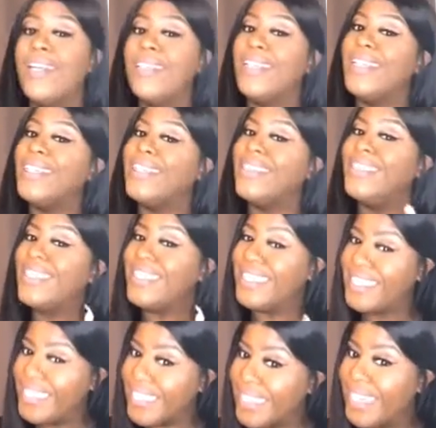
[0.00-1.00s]
They
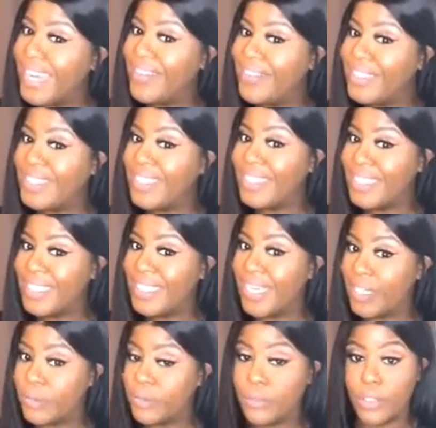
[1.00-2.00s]
did have a
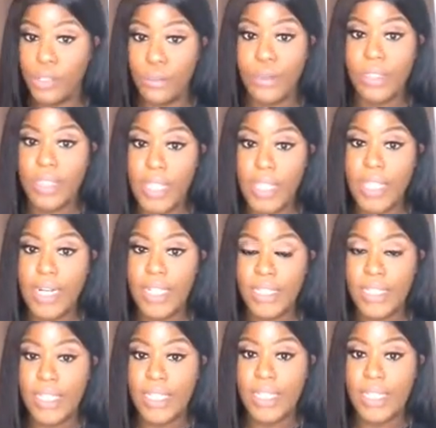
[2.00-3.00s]
discount though the day that I
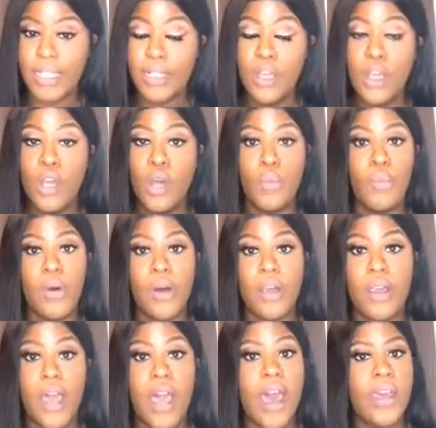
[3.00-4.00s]
did it,
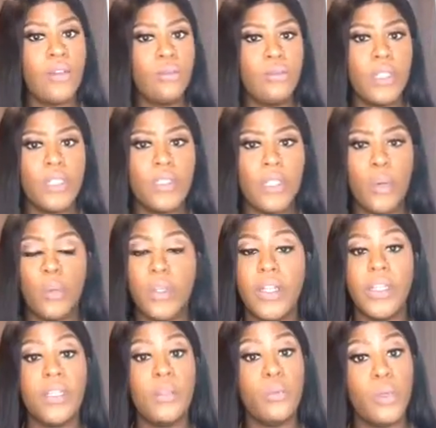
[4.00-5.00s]
but I don't think that
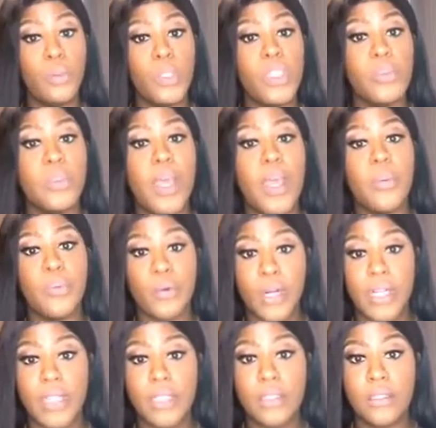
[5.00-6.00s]
$181 was a bad
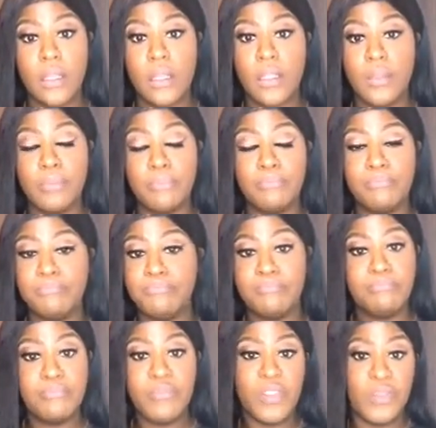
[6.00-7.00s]
price.
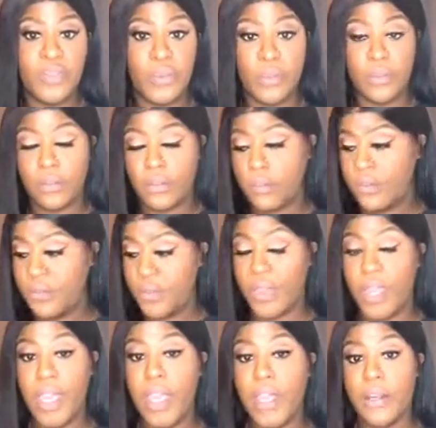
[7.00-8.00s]
For
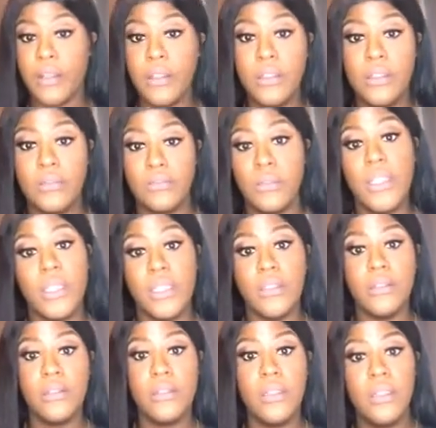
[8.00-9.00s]
the hair,
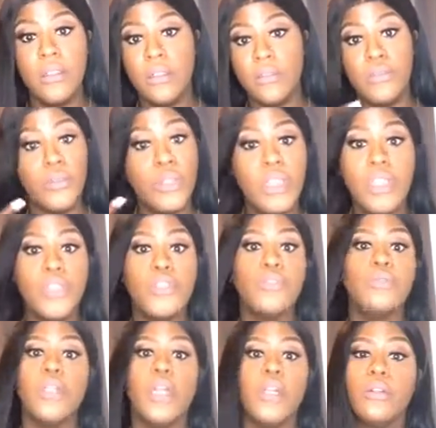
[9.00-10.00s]
really and
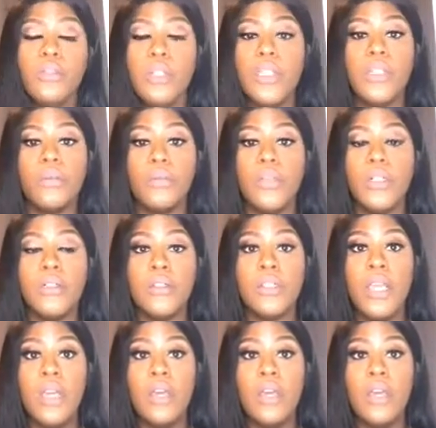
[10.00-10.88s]
truly, I don't think it was.